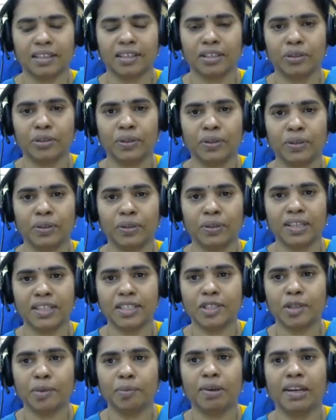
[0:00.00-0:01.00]
uh, you can
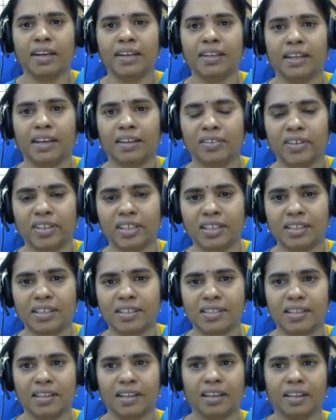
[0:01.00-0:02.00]
simulate 100 years
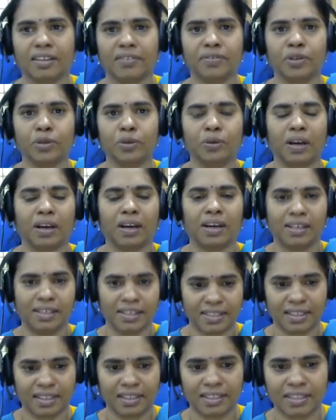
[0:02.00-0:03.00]
in like few
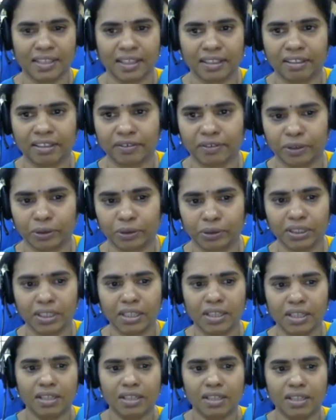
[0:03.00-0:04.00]
hours in a centrifuge
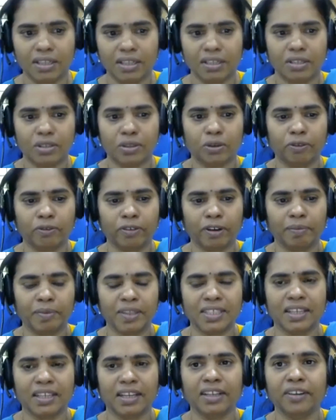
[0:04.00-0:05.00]
so from the
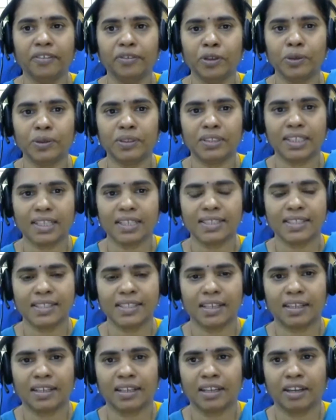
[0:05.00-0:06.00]
centrifuge tests
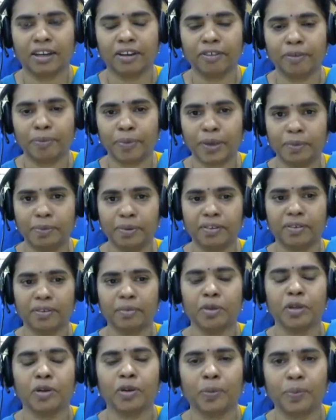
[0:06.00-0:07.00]
a hmm. lot of people from
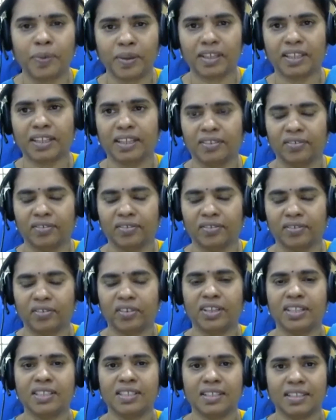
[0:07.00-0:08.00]
european countries
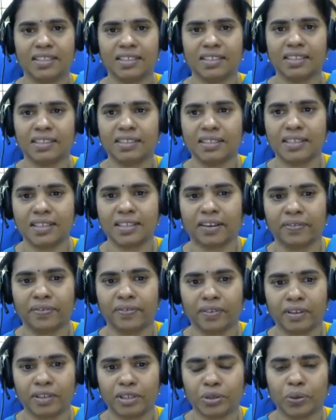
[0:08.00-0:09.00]
researchers have
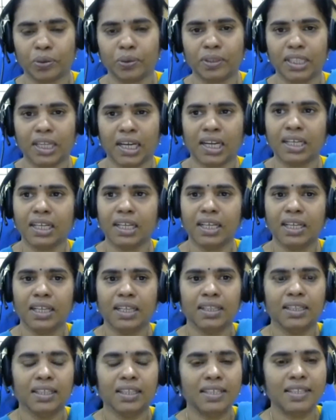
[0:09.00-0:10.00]
uh, shown that
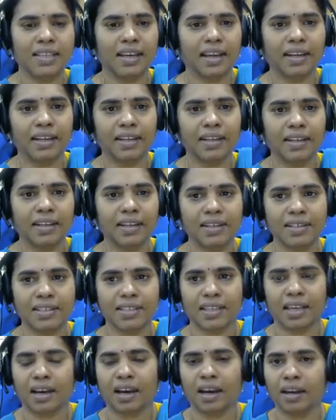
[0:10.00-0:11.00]
these liners
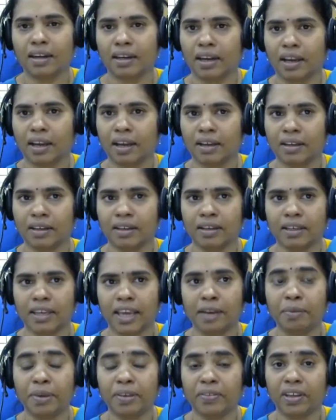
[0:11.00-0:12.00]
are uh, can
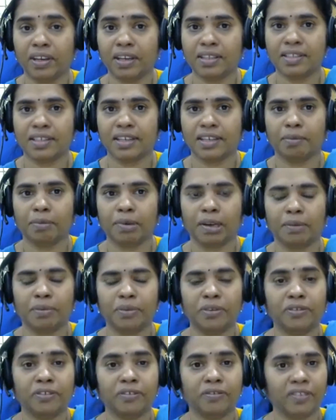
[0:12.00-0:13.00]
be very stable up
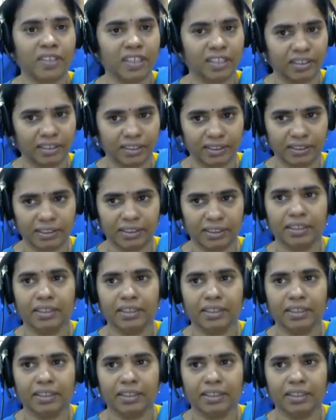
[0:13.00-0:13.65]
to 50 years